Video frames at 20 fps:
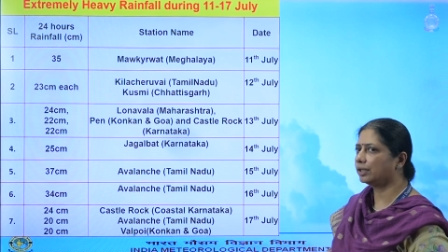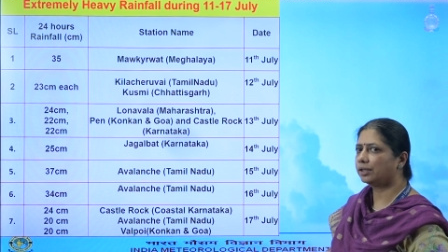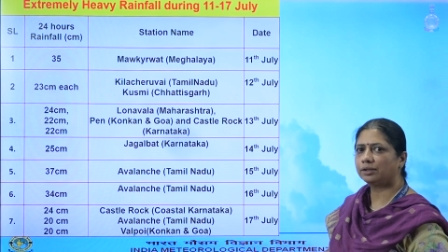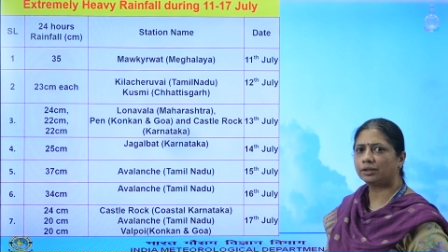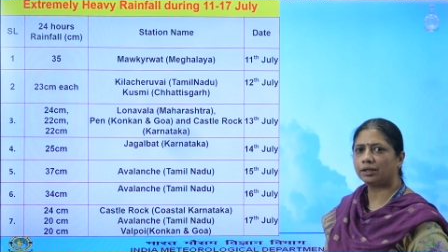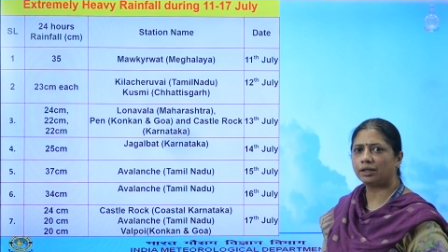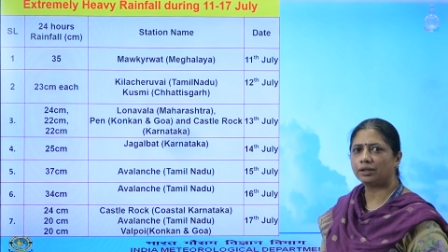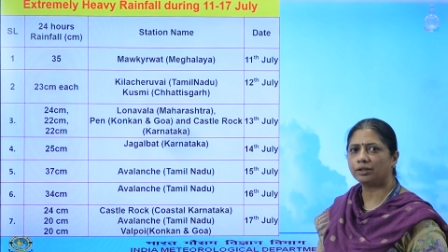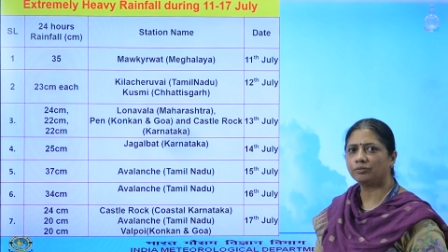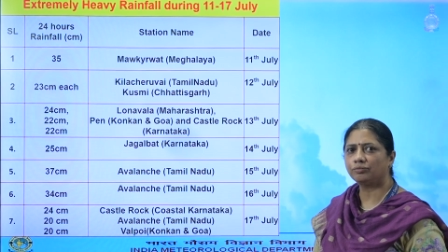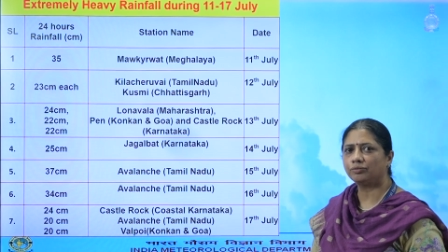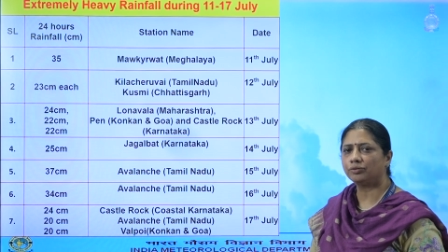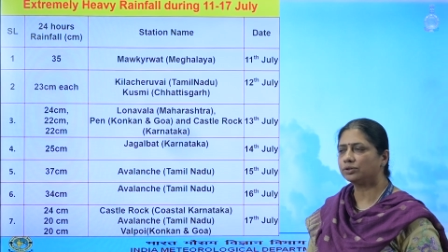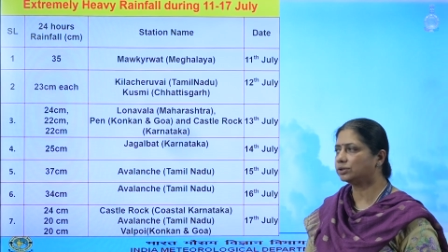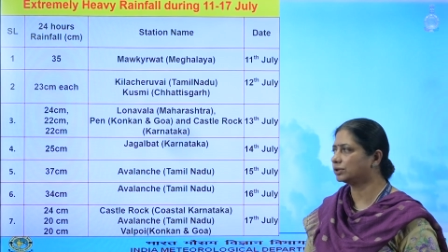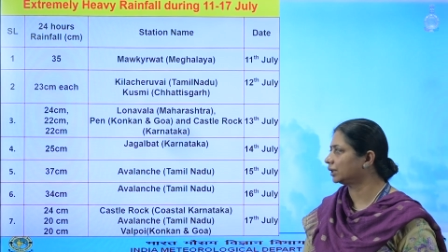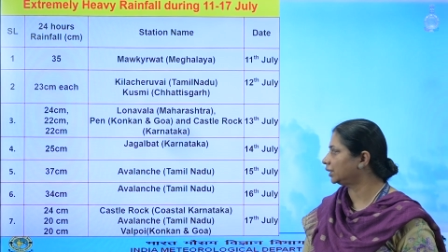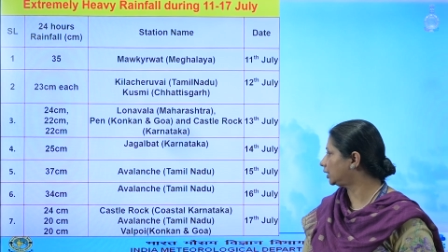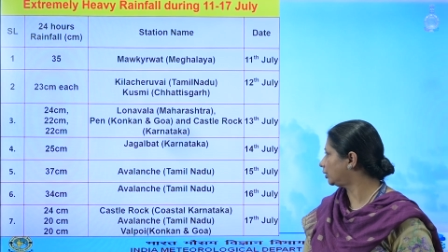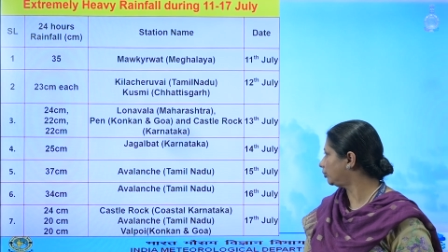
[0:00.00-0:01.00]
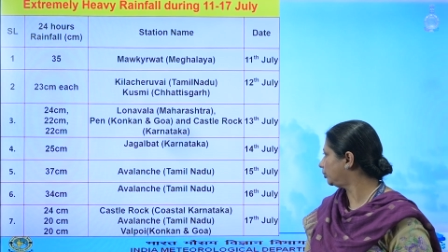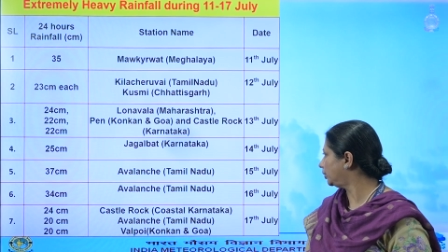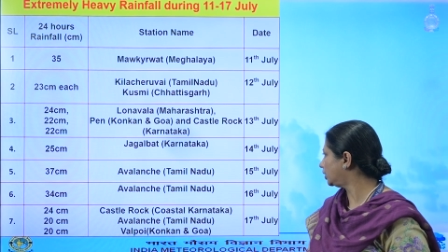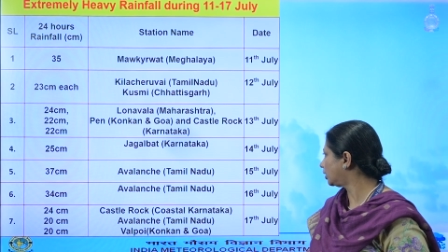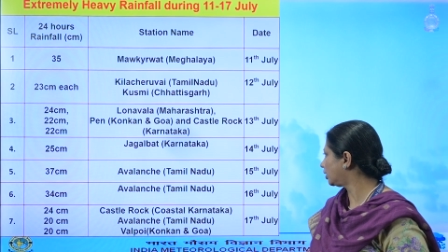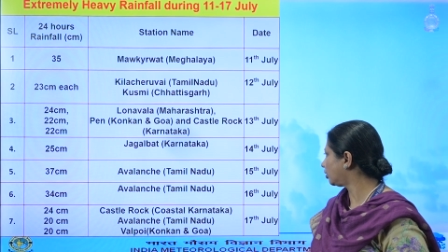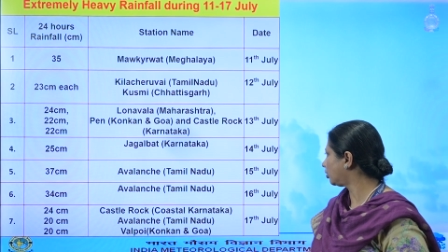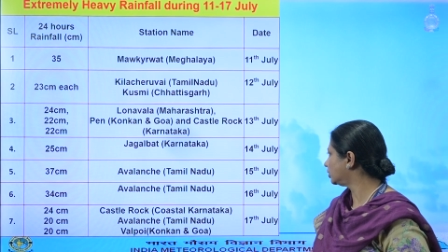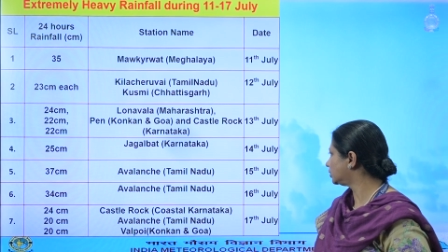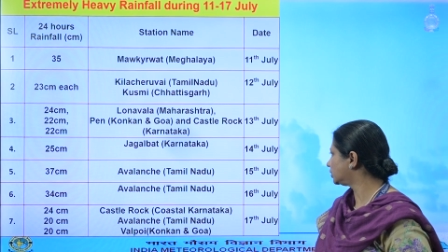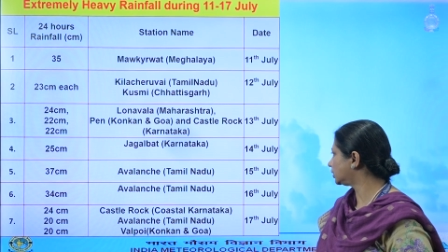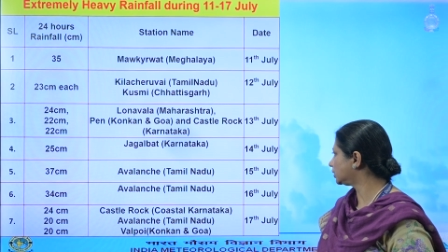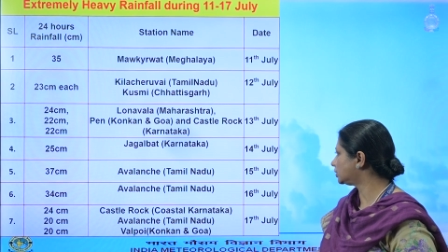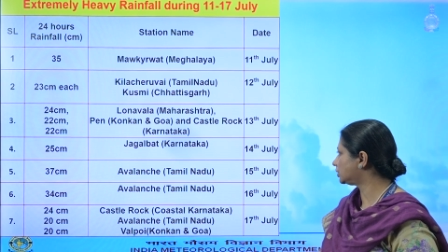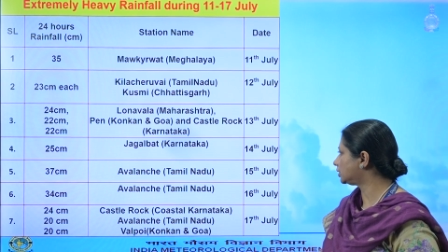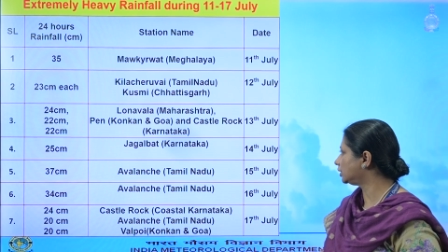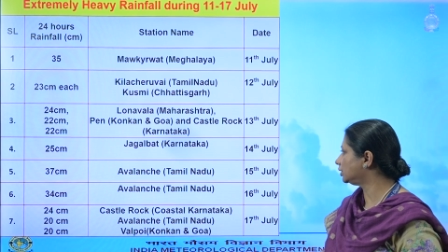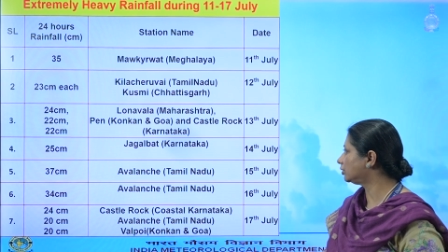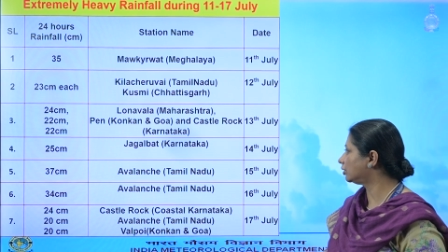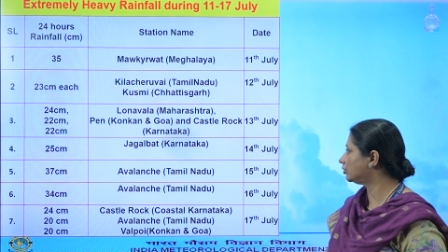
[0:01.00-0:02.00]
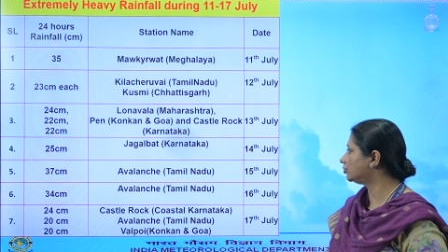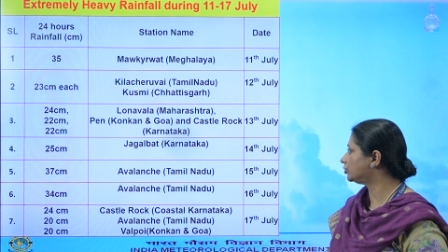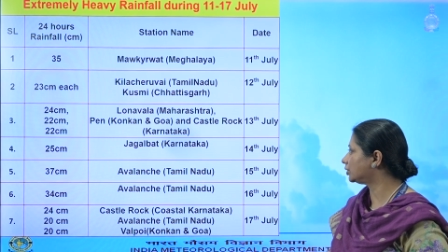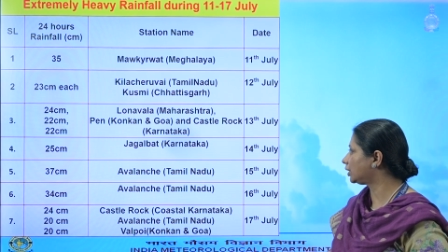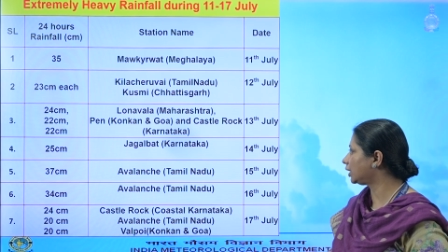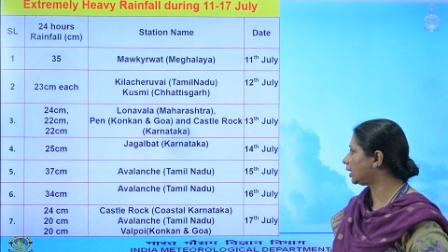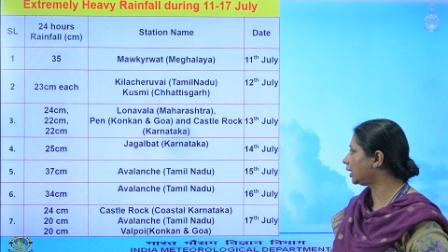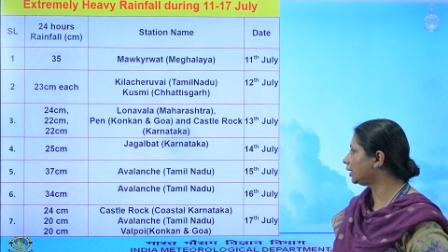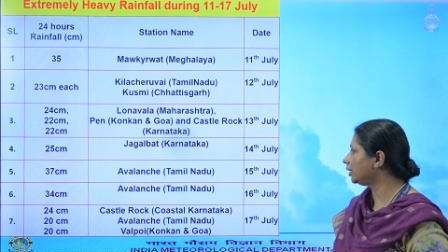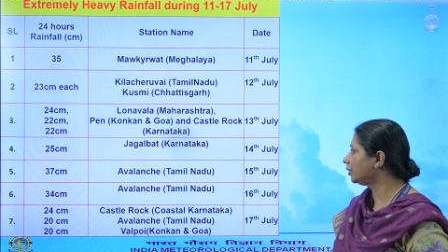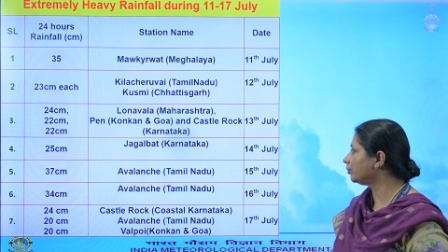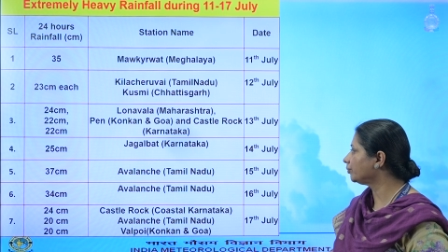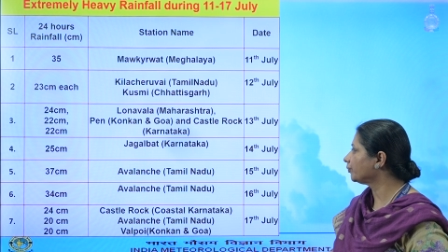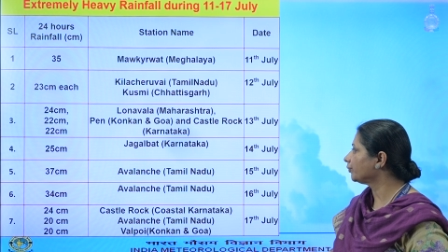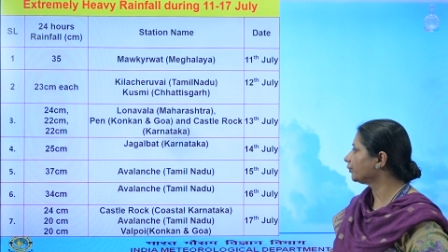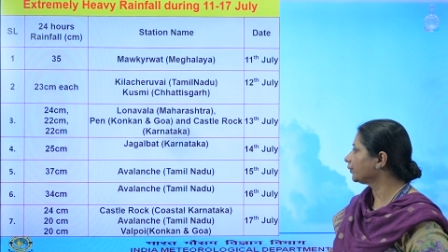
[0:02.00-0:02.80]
and 34 centimeter on 16th of July.